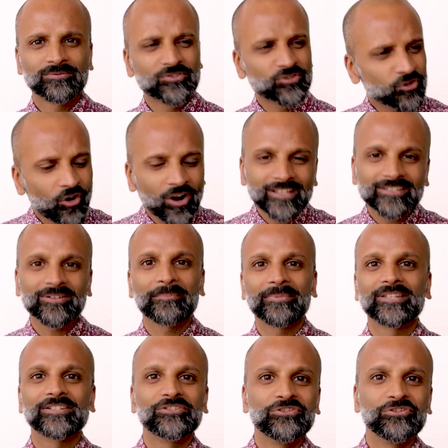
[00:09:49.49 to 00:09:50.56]
Try
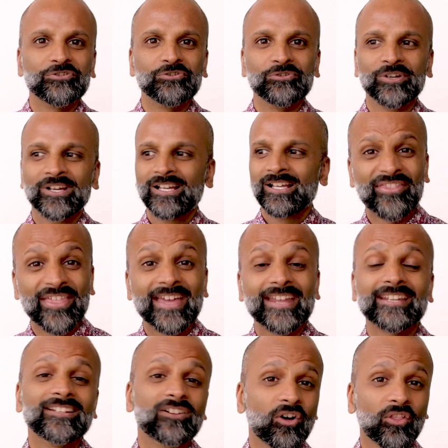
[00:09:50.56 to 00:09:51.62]
something new. And
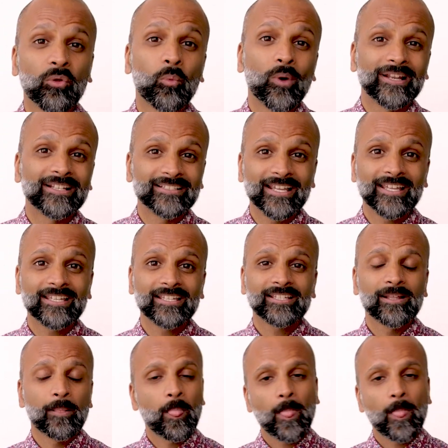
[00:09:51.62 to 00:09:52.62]
then on the wedding day,